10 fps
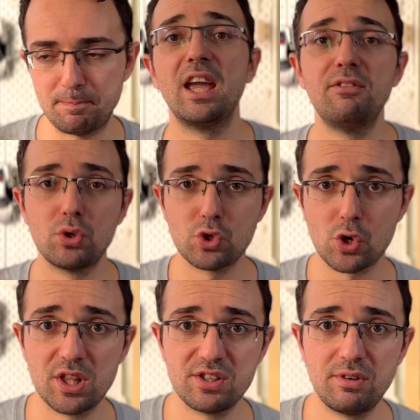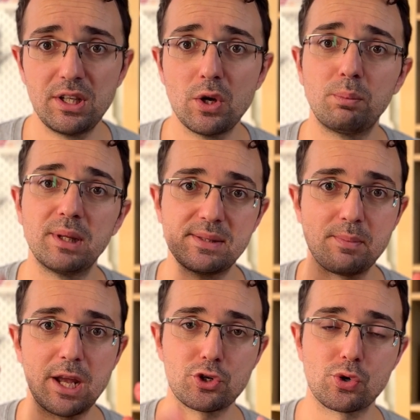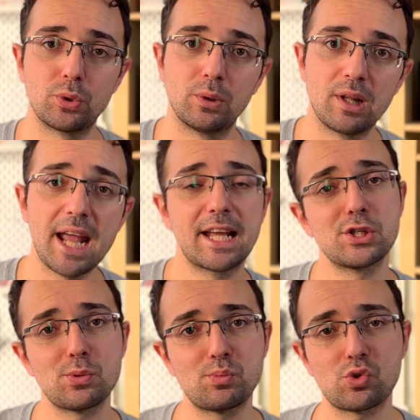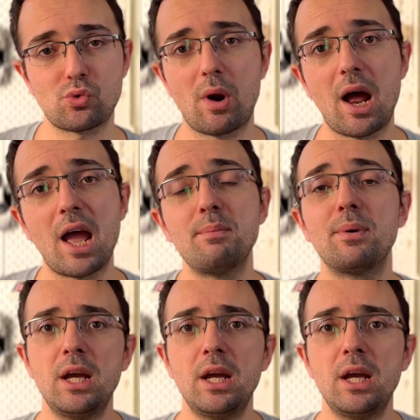If you enjoyed this video, please make sure to like and subscribe